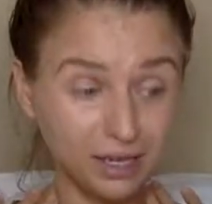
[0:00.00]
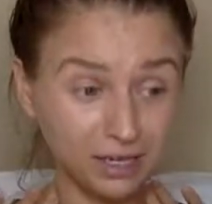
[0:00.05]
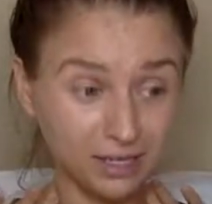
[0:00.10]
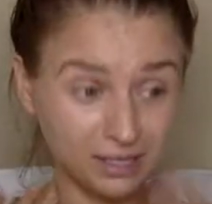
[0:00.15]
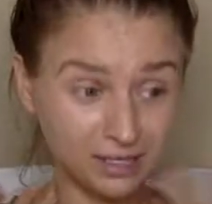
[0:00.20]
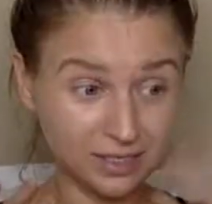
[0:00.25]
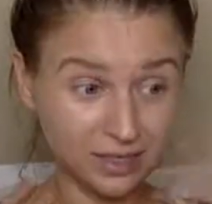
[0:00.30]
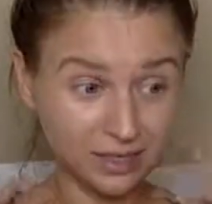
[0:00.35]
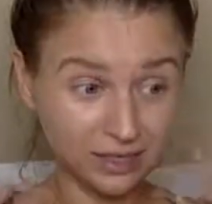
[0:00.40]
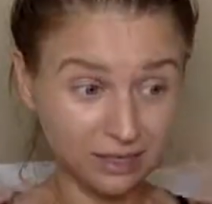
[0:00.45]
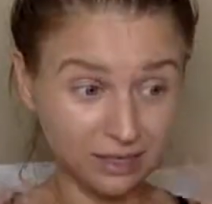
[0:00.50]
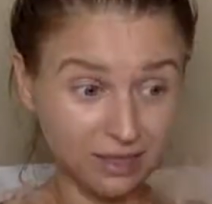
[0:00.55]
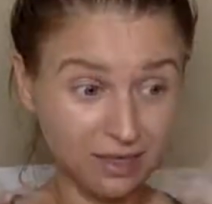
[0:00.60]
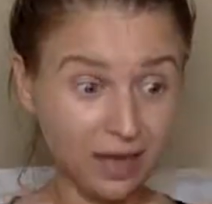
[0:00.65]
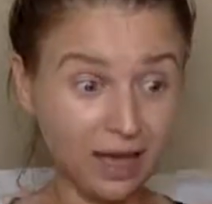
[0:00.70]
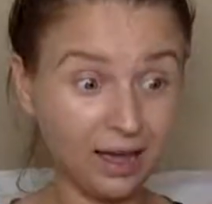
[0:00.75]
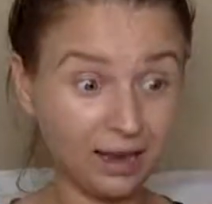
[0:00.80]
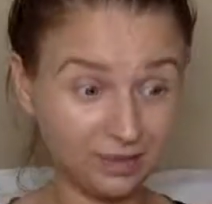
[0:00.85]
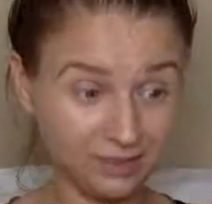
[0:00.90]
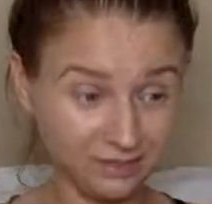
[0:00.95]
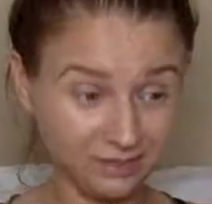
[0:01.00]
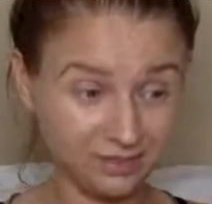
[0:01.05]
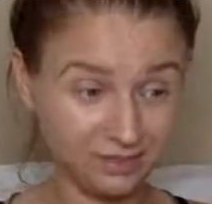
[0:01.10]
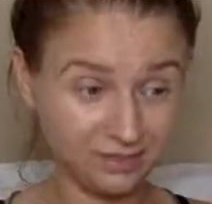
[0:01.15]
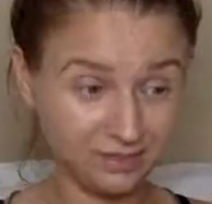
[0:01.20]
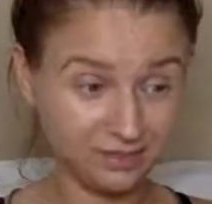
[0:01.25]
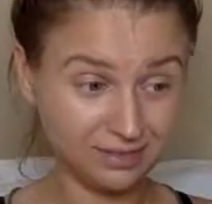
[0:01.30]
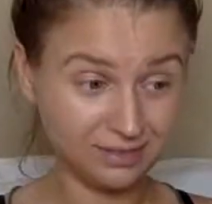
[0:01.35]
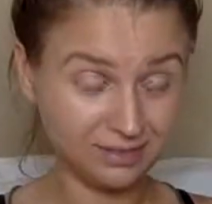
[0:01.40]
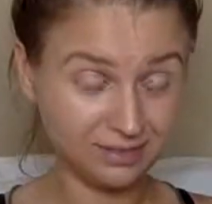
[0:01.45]
It's like that
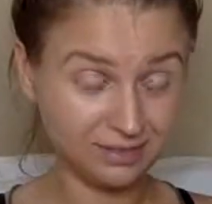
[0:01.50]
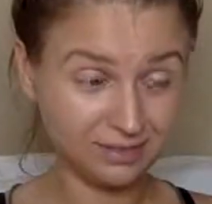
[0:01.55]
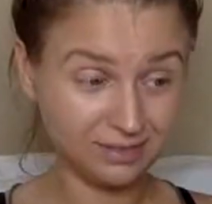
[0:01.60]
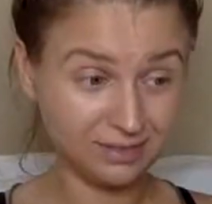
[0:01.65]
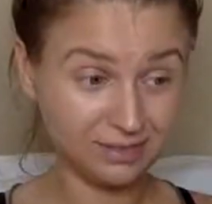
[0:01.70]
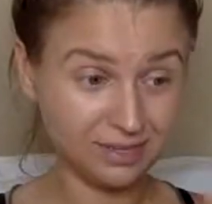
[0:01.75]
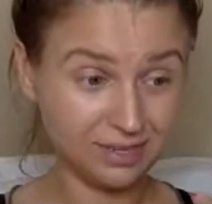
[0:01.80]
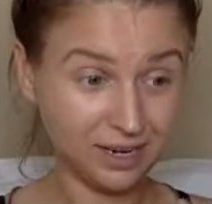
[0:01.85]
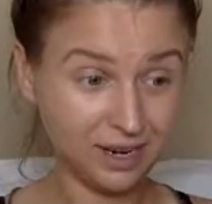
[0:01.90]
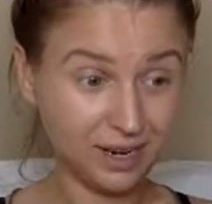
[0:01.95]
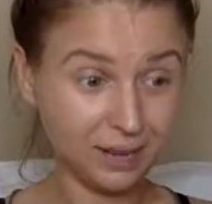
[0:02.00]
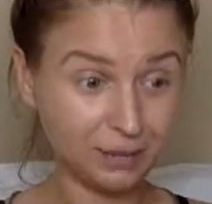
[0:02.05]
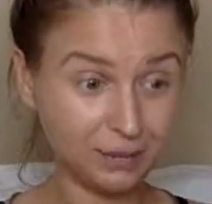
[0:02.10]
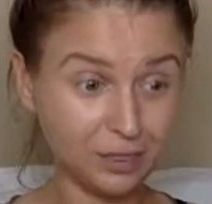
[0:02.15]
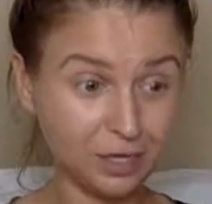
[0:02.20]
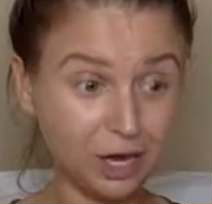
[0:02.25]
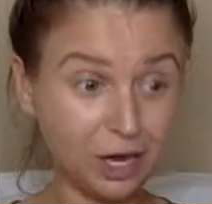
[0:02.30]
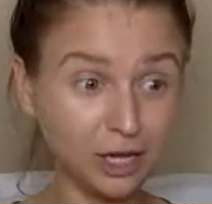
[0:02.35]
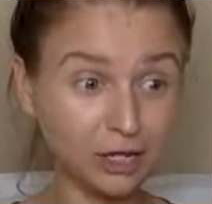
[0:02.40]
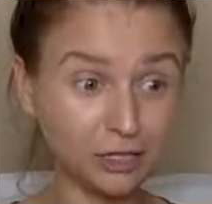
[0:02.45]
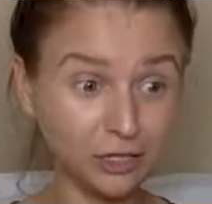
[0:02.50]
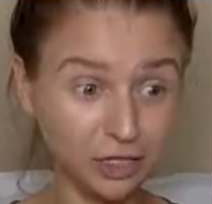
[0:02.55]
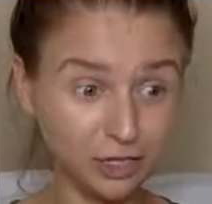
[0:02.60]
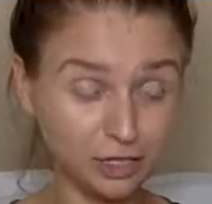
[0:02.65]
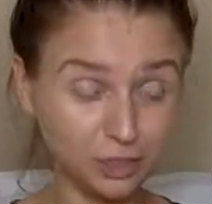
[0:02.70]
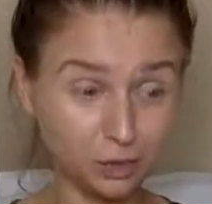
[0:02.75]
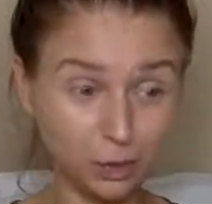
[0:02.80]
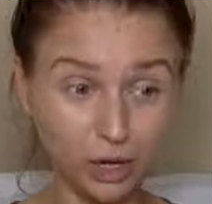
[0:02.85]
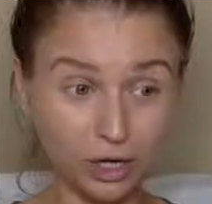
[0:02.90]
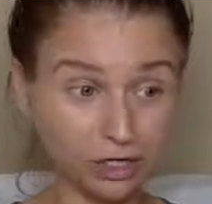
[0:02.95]
times 100.
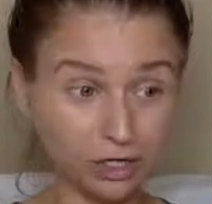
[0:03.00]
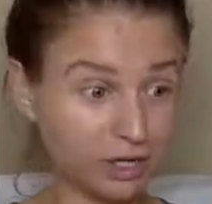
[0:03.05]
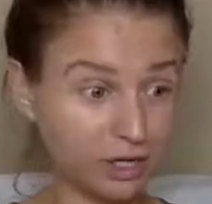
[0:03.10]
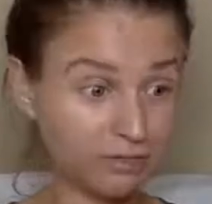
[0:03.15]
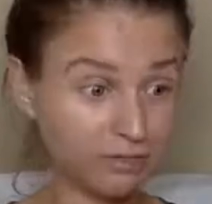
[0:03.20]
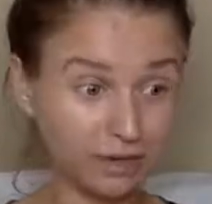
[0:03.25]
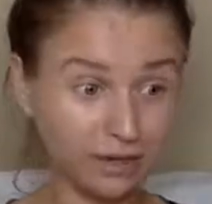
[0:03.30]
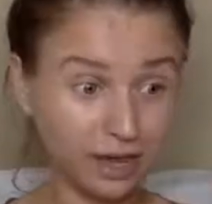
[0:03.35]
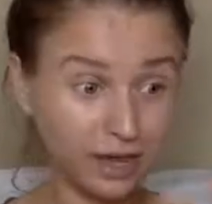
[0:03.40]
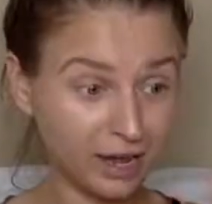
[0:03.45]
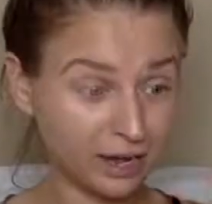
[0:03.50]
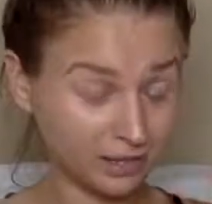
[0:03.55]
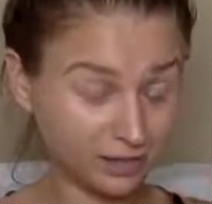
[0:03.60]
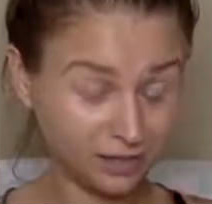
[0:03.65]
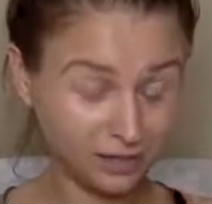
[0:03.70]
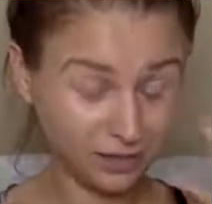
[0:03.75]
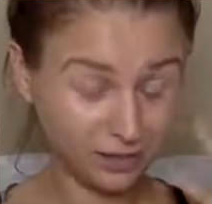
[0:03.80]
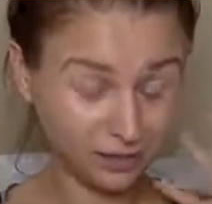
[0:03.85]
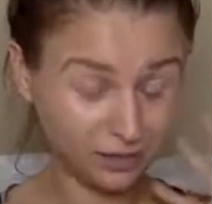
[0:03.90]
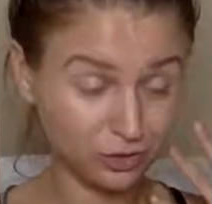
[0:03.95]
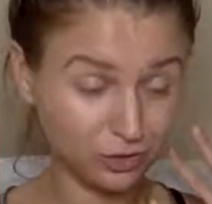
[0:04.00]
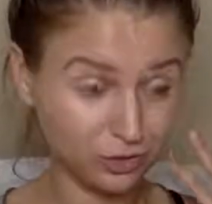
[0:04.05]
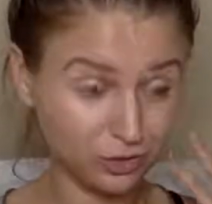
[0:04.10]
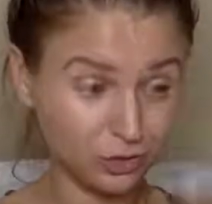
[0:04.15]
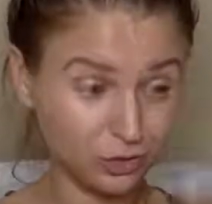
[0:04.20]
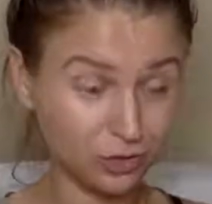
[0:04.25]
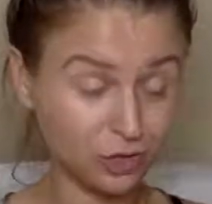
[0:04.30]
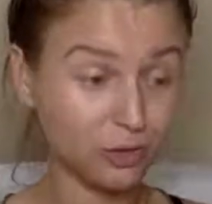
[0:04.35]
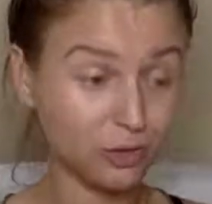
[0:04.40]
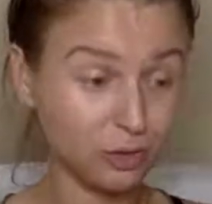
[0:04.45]
Just watch it every day. It's like
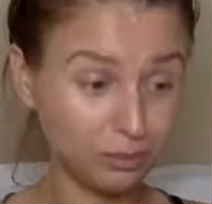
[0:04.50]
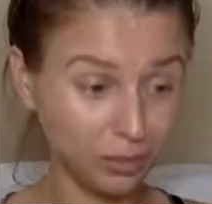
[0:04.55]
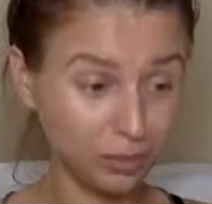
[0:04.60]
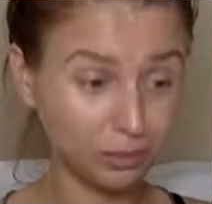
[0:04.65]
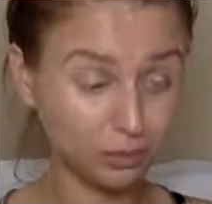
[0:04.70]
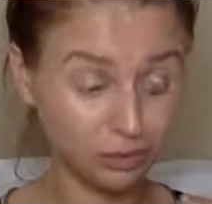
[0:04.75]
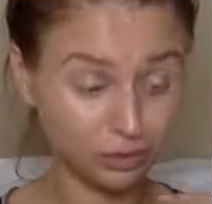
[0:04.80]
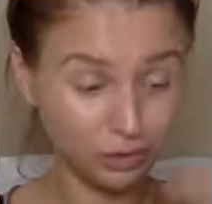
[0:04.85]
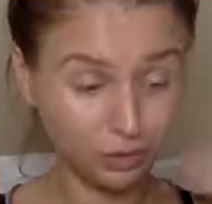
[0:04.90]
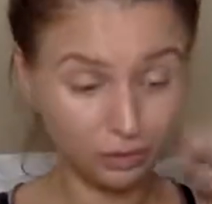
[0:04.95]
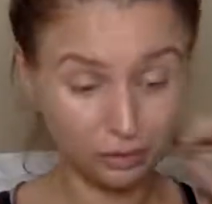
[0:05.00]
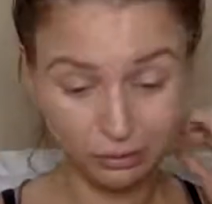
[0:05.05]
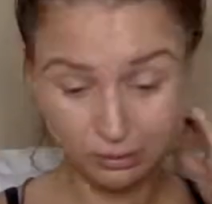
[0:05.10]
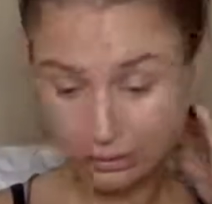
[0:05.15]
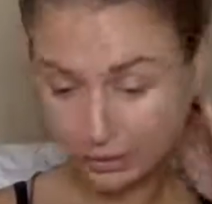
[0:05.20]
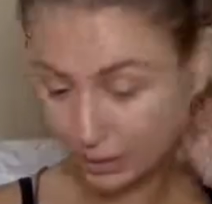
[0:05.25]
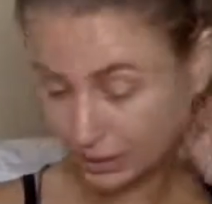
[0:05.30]
so emotional.